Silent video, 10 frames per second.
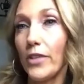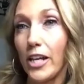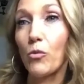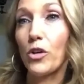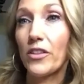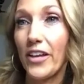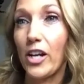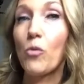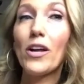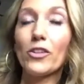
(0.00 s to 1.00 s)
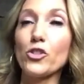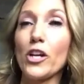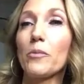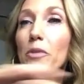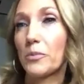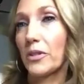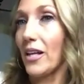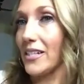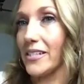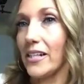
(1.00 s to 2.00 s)
work there while they're trying to build up the
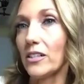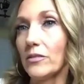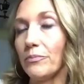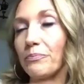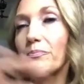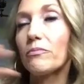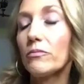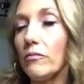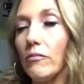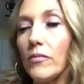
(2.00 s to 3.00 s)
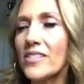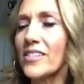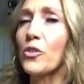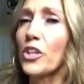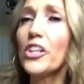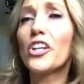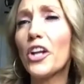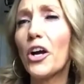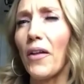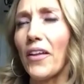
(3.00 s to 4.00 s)
clientele. So you know
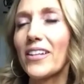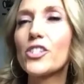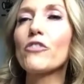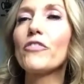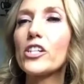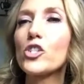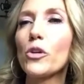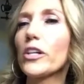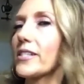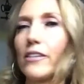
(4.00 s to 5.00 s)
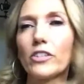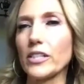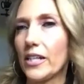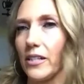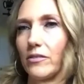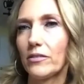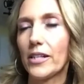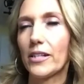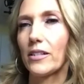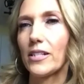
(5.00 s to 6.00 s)
how that is. Your finish work is everything. Like,
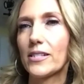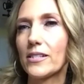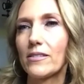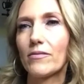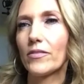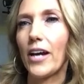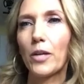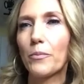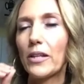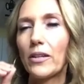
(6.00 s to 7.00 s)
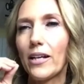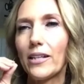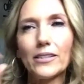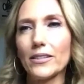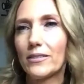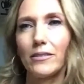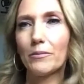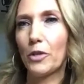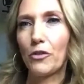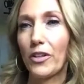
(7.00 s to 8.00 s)
it's got to be like
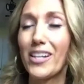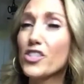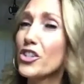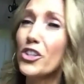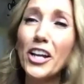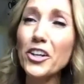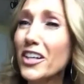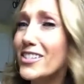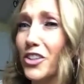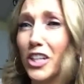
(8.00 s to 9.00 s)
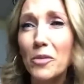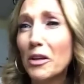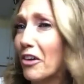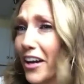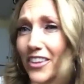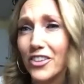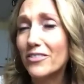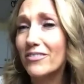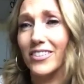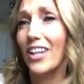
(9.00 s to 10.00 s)
perfect, because their haircuts aren't going to be great. Their
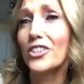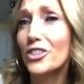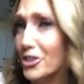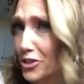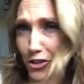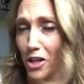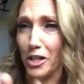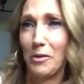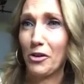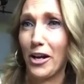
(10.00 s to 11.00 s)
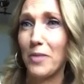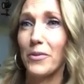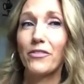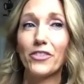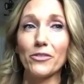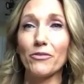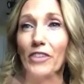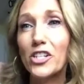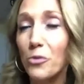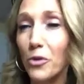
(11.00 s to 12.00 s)
colors are not going to be great, but if their
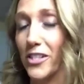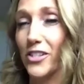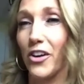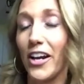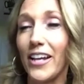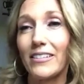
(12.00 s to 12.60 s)
finish work is great,